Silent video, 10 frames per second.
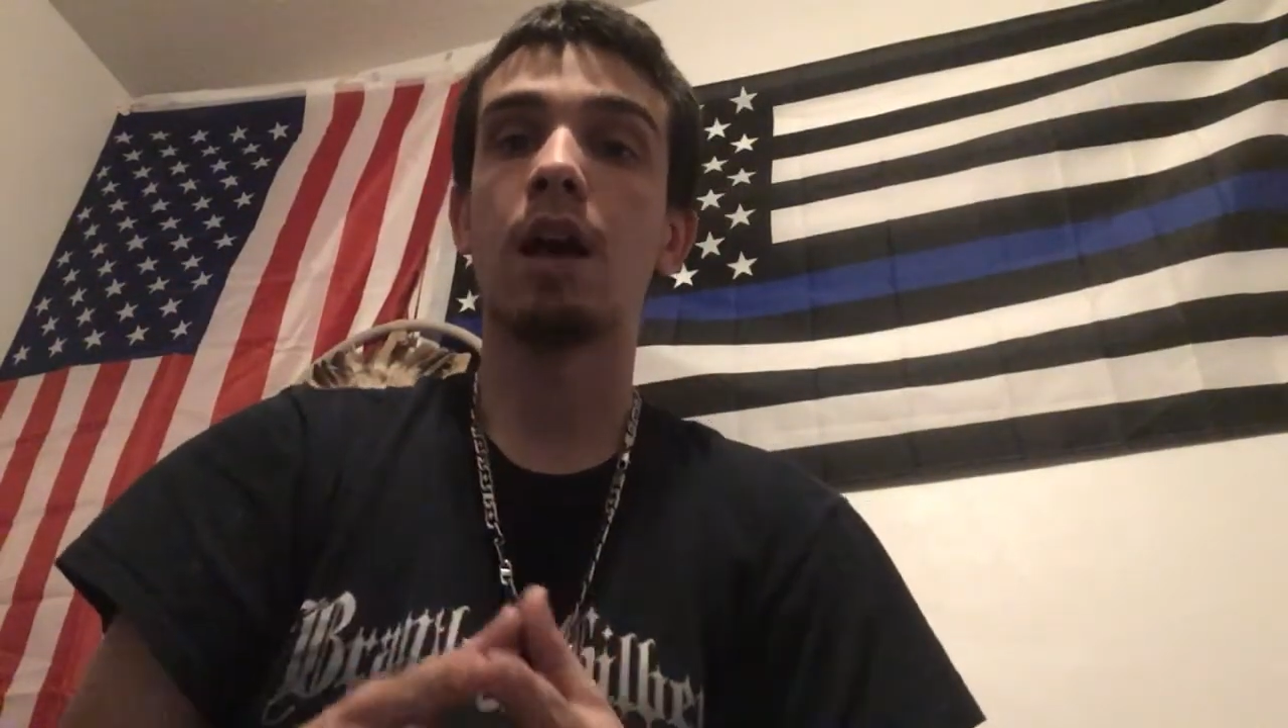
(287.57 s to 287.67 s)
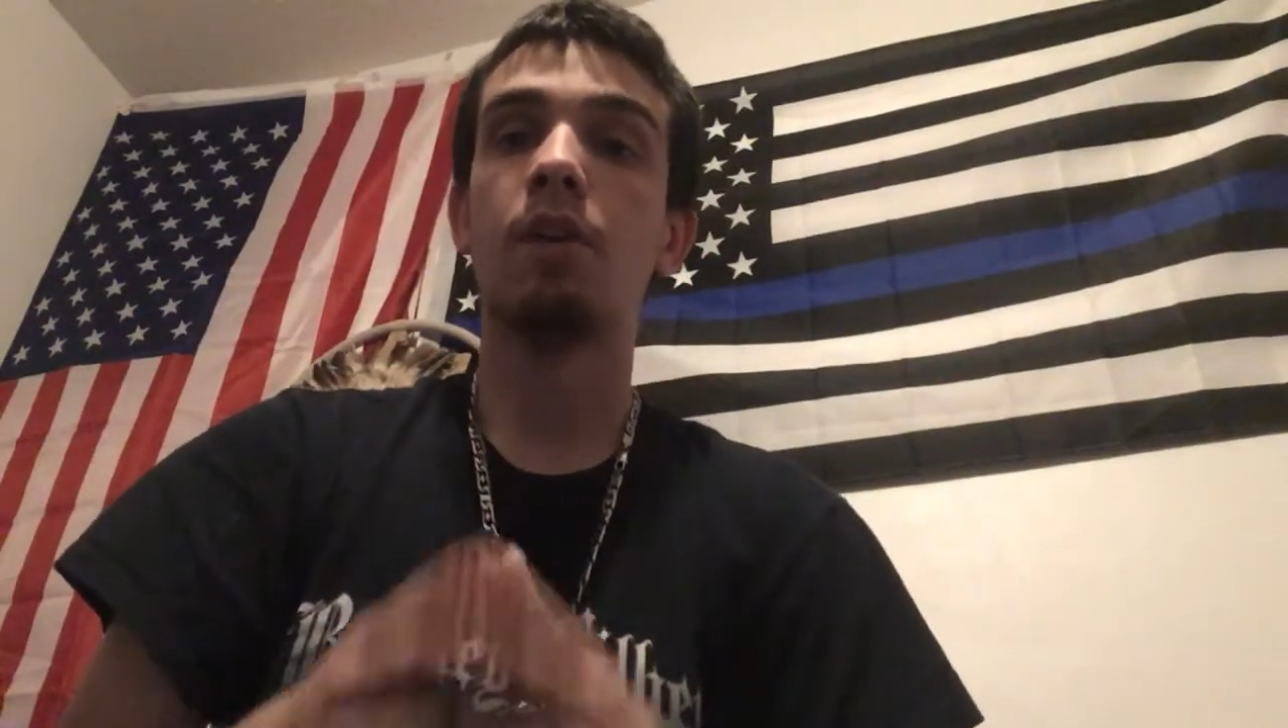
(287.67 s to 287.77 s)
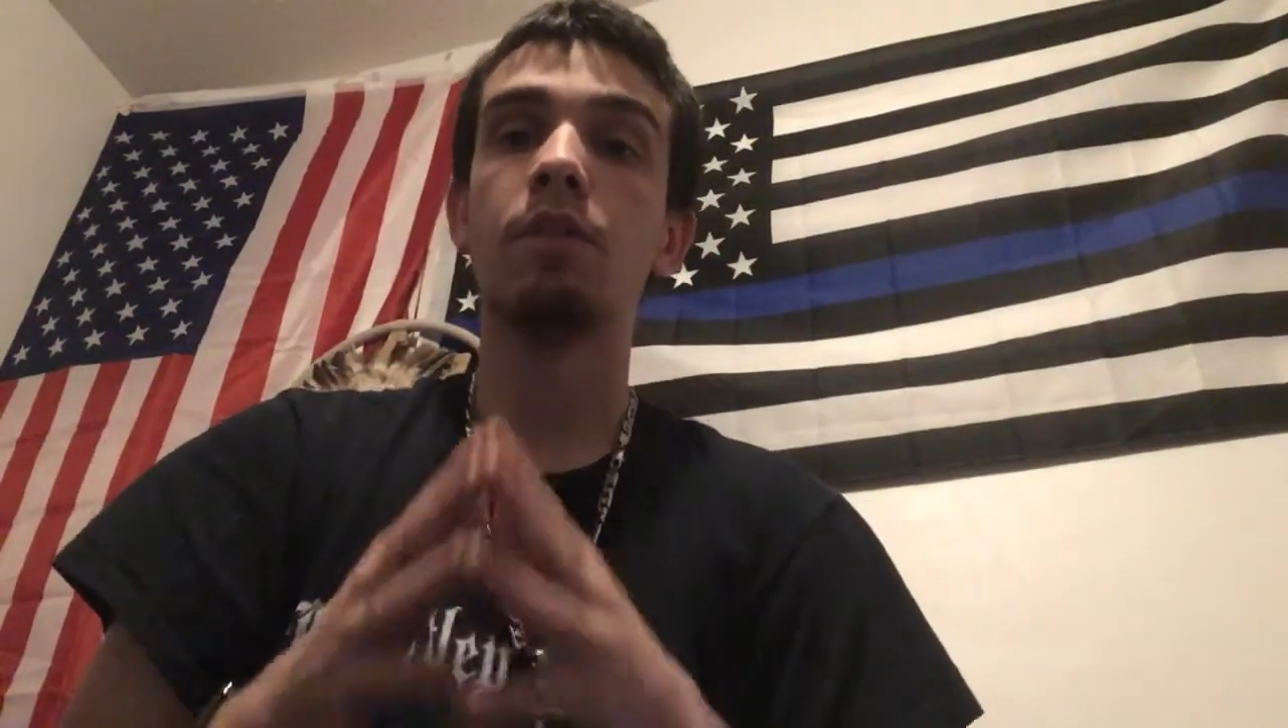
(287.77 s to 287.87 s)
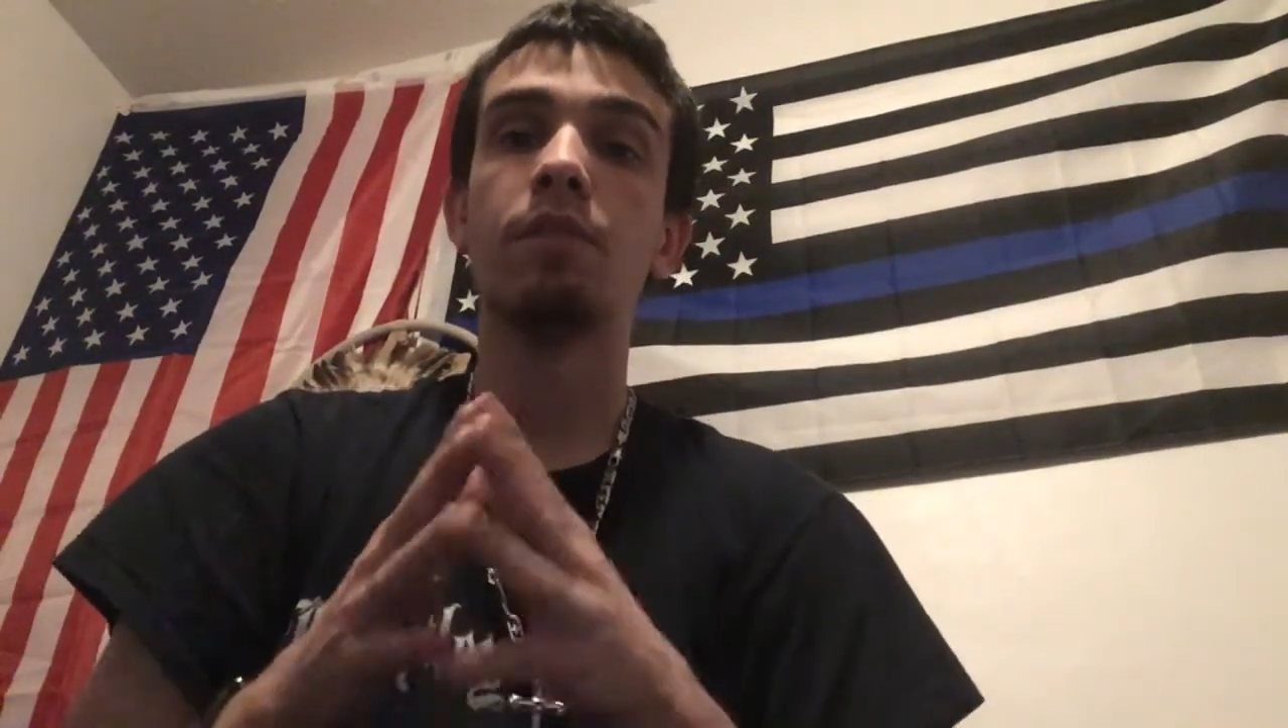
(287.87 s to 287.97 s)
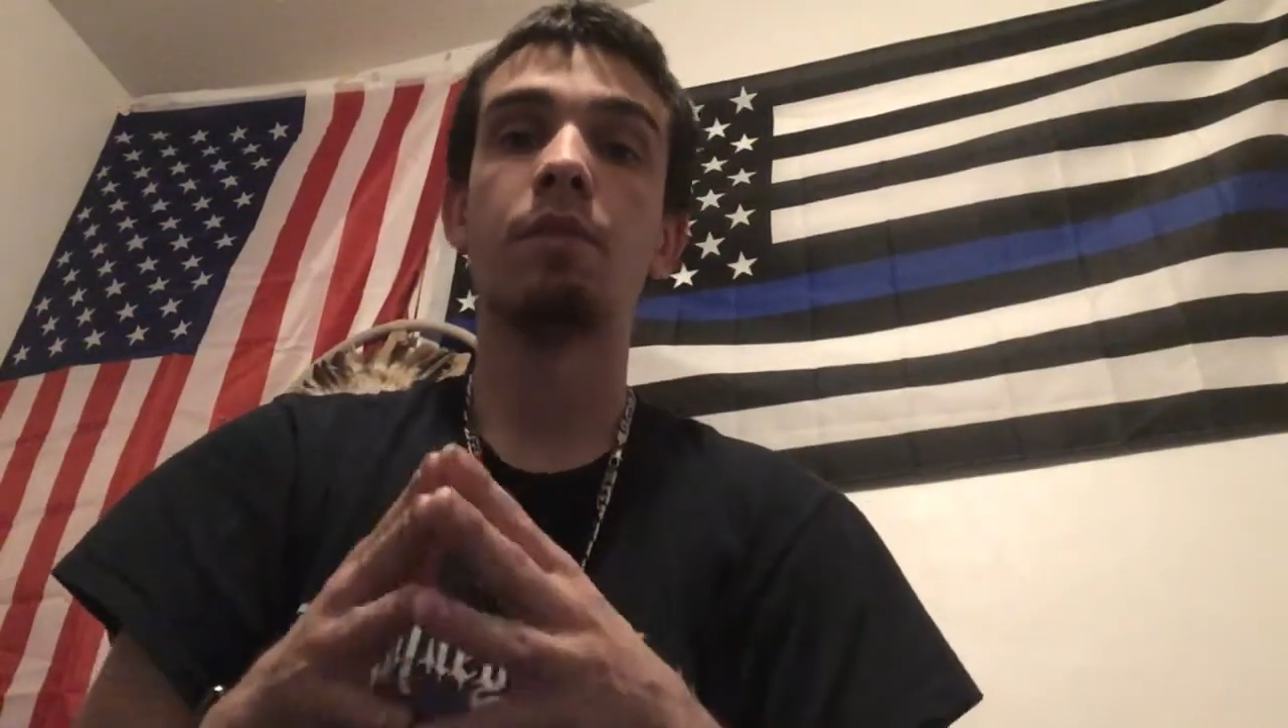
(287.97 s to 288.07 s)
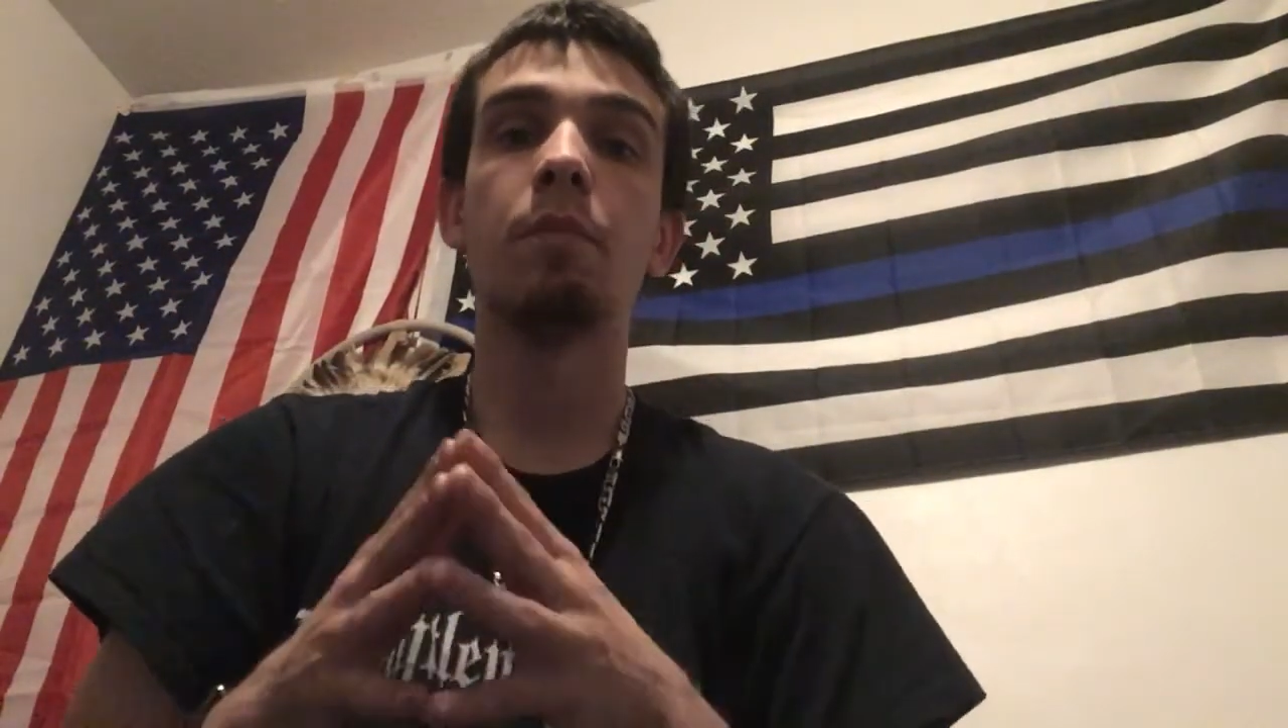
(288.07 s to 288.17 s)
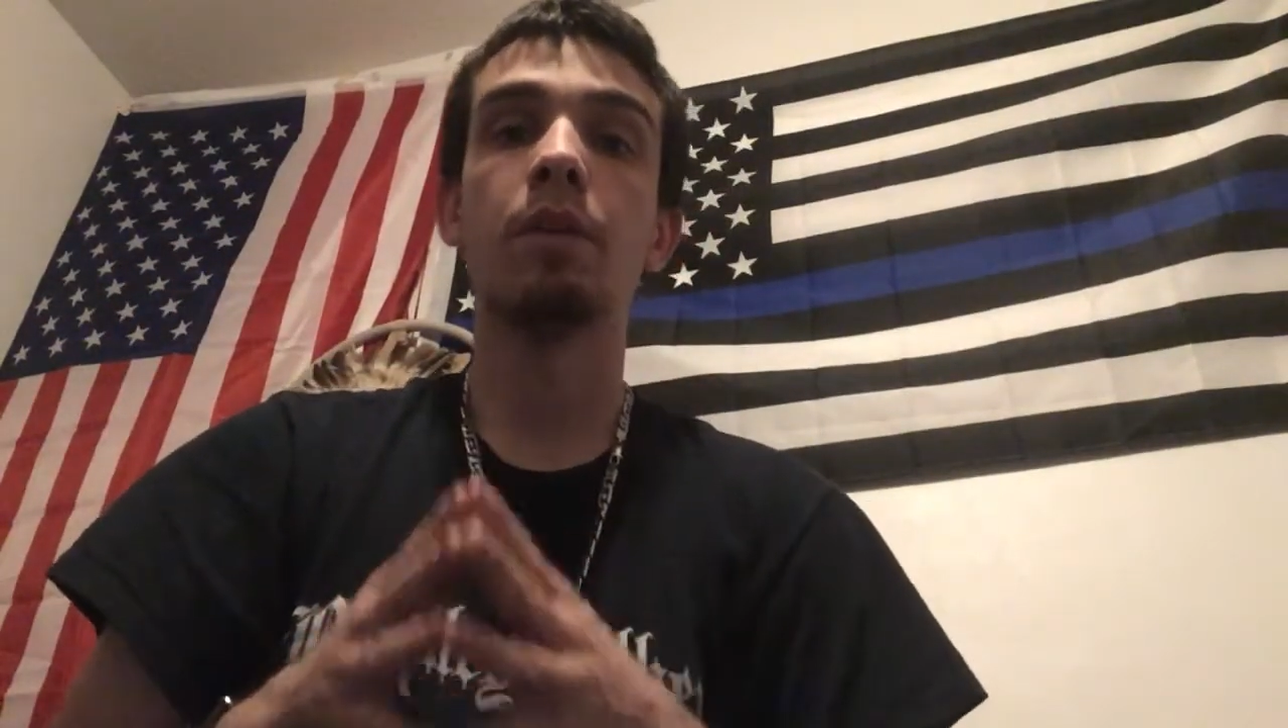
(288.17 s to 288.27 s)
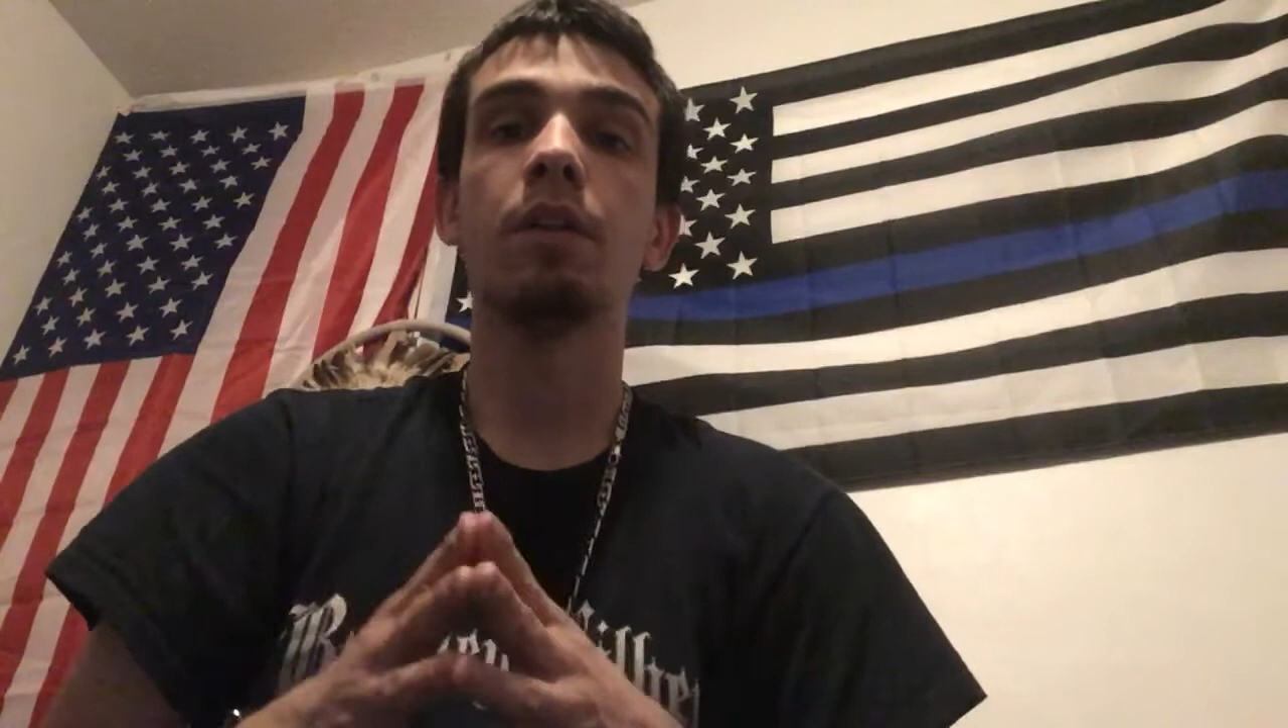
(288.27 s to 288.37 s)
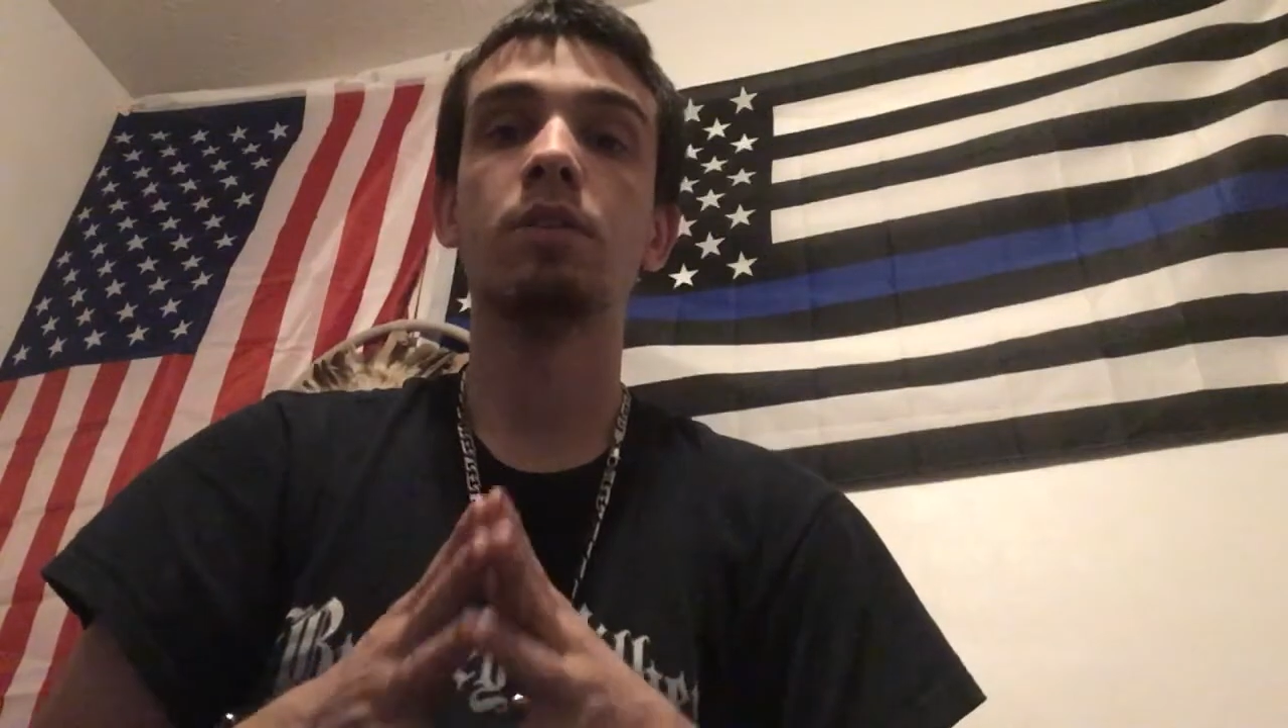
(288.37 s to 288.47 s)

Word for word: I will definitely bring